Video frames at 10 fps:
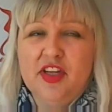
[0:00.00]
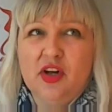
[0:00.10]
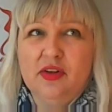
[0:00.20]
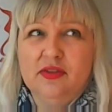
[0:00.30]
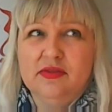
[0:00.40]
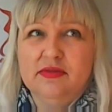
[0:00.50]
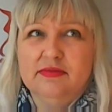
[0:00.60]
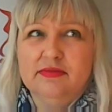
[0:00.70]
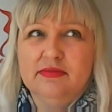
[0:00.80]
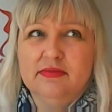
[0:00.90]
you know,
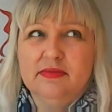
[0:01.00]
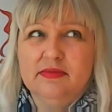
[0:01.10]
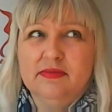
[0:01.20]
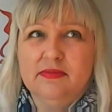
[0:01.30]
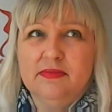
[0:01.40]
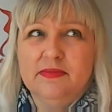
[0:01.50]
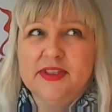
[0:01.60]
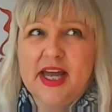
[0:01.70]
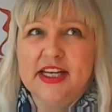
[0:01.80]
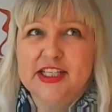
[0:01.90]

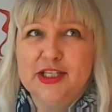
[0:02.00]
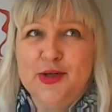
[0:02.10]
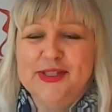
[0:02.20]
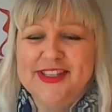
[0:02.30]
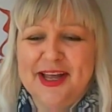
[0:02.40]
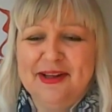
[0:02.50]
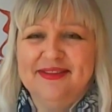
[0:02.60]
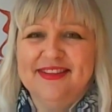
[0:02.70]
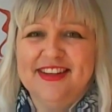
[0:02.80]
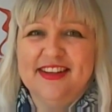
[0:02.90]
start to lose that
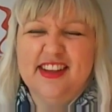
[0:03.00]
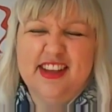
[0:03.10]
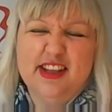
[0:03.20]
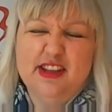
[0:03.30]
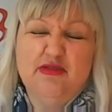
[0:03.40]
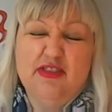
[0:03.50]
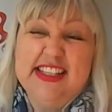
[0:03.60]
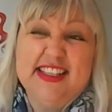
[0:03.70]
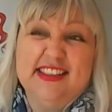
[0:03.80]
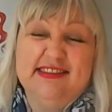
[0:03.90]
the
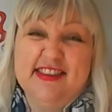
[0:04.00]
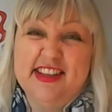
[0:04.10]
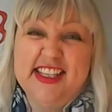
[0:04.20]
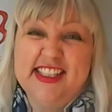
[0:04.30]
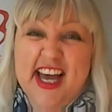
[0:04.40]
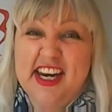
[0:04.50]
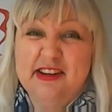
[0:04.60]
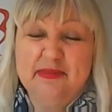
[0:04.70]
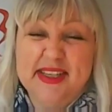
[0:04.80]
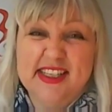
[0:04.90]
reason that they started
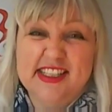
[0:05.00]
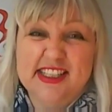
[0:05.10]
a business.